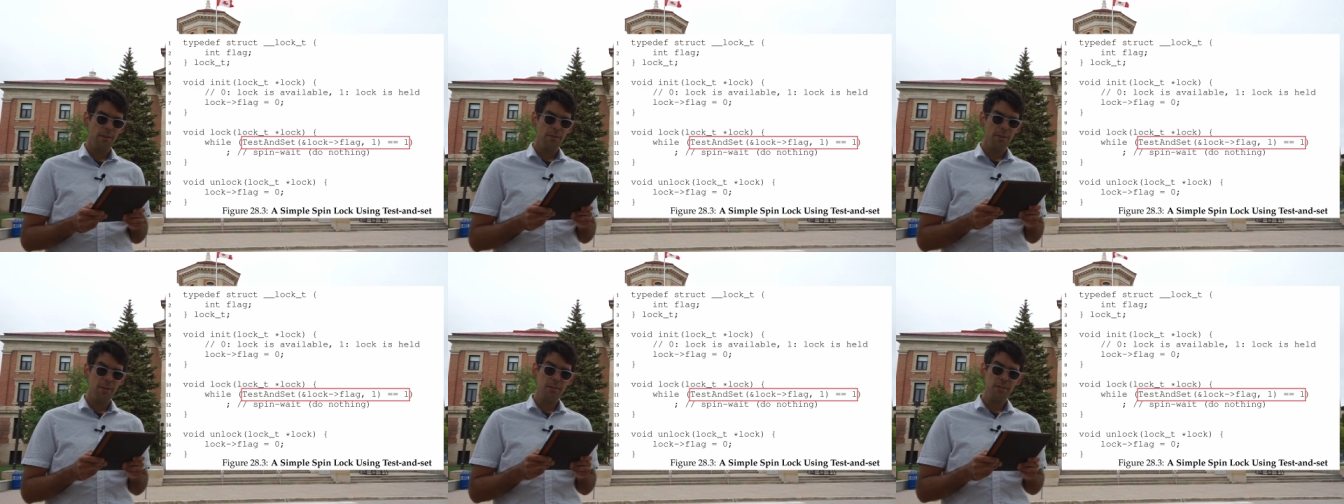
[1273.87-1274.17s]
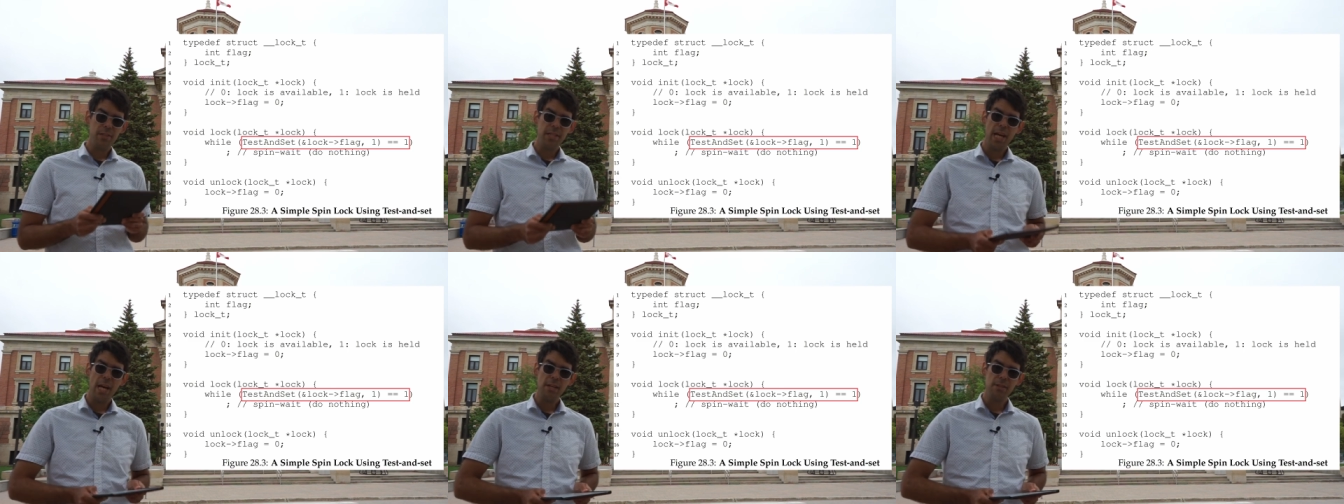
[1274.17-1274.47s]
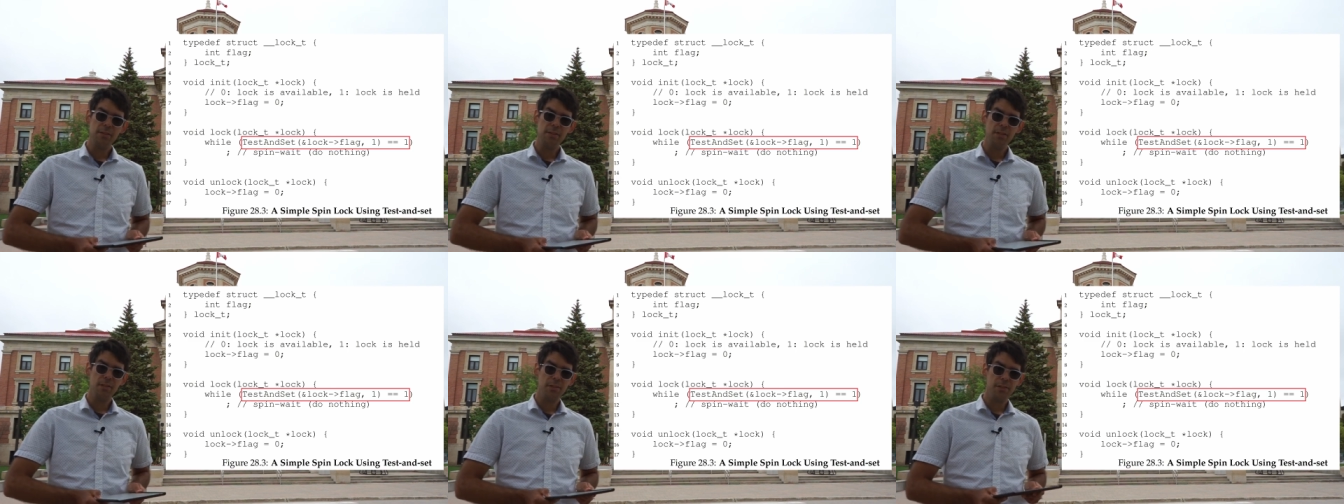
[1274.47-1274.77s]
This
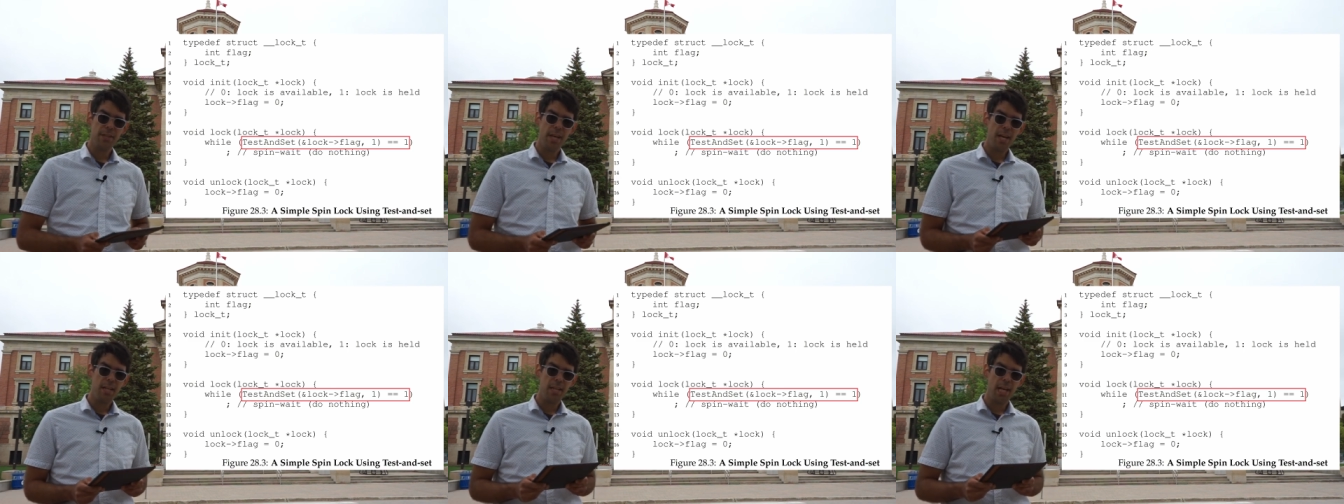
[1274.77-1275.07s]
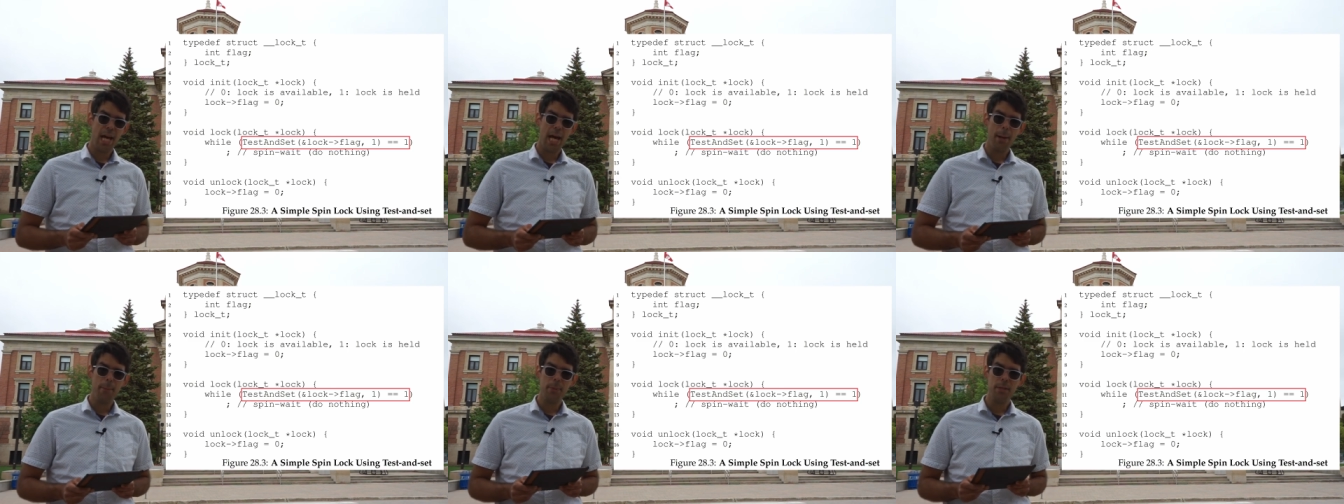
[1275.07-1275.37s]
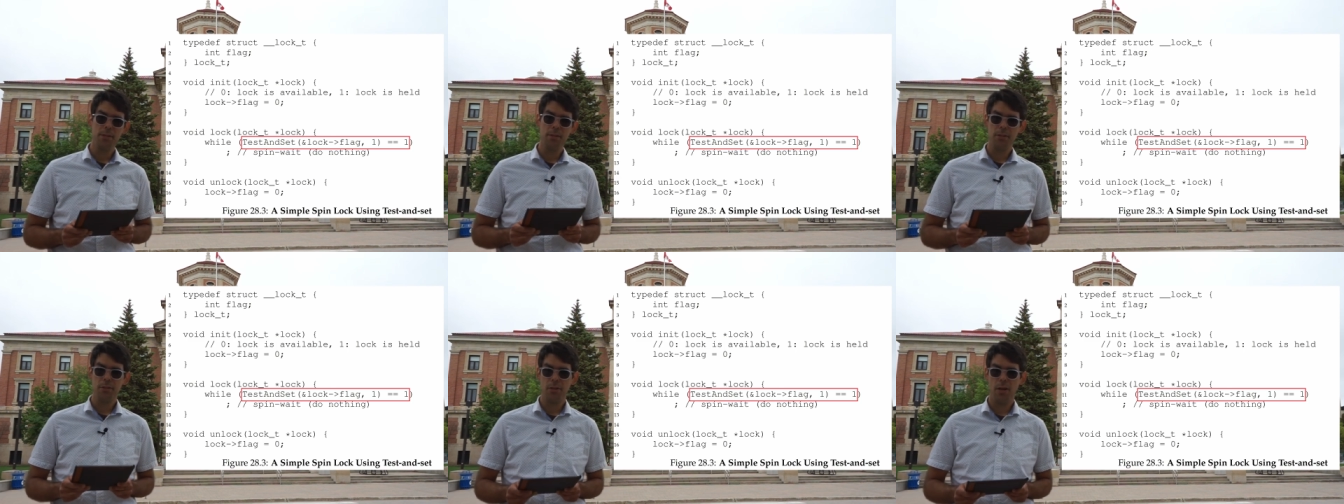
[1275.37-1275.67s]
test and set
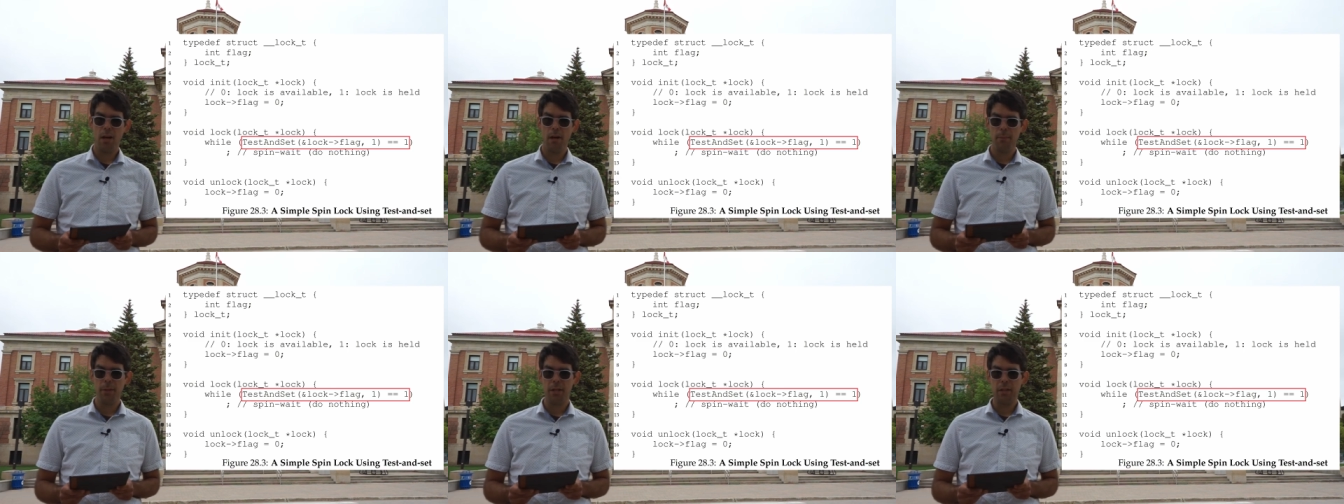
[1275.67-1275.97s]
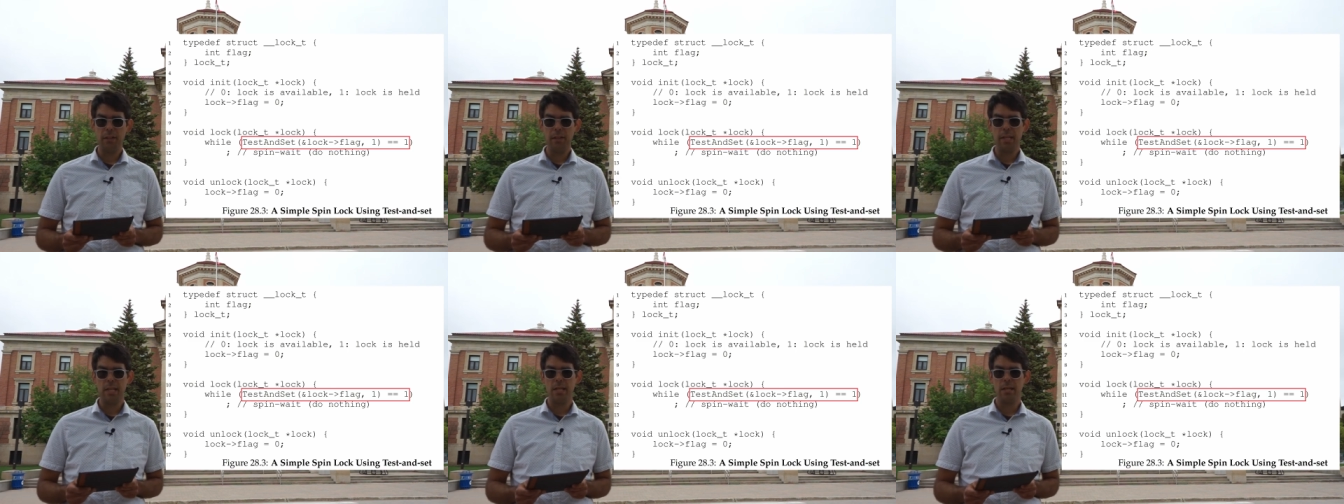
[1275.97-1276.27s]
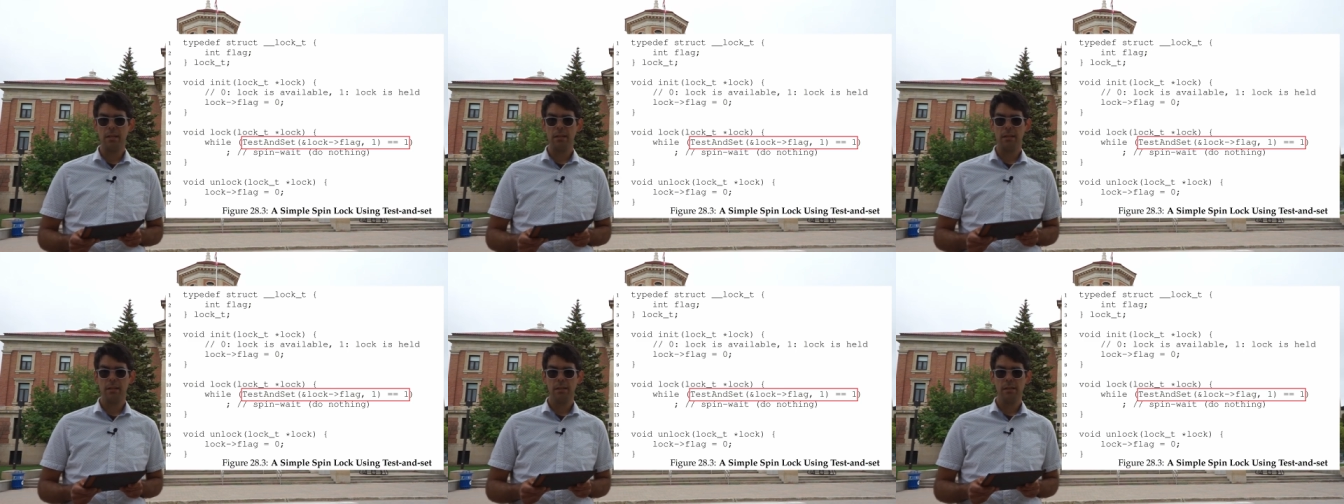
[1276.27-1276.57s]
happens atomically.